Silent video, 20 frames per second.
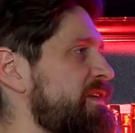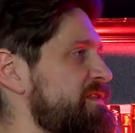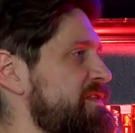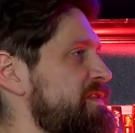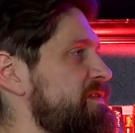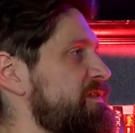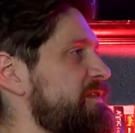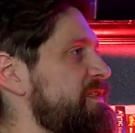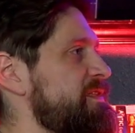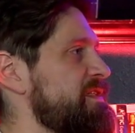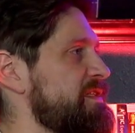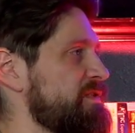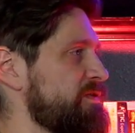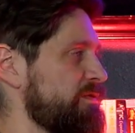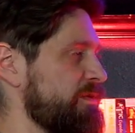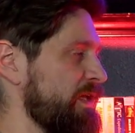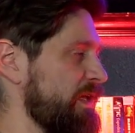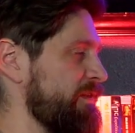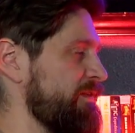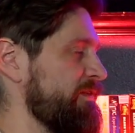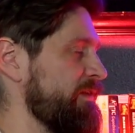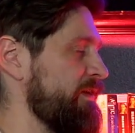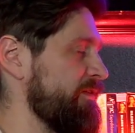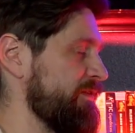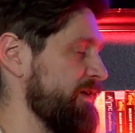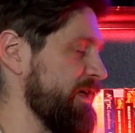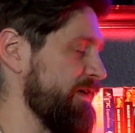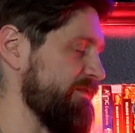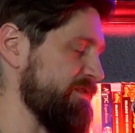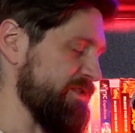Because this leads into
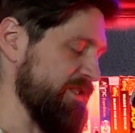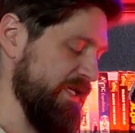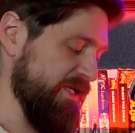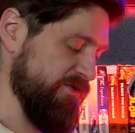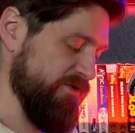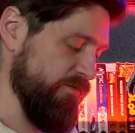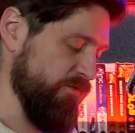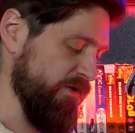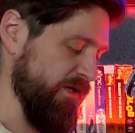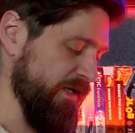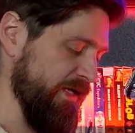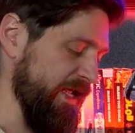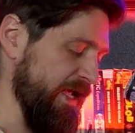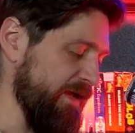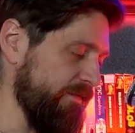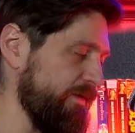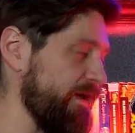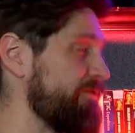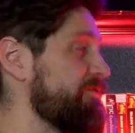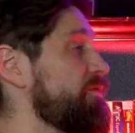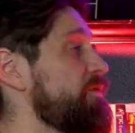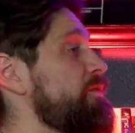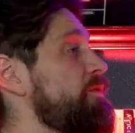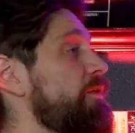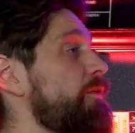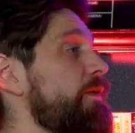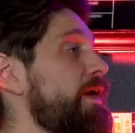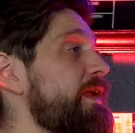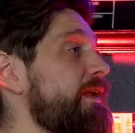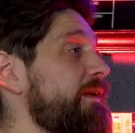another conversation we're going to have after we
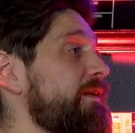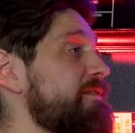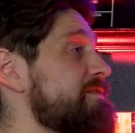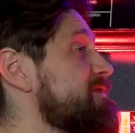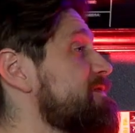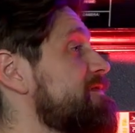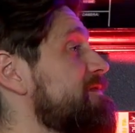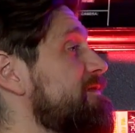do our rankings.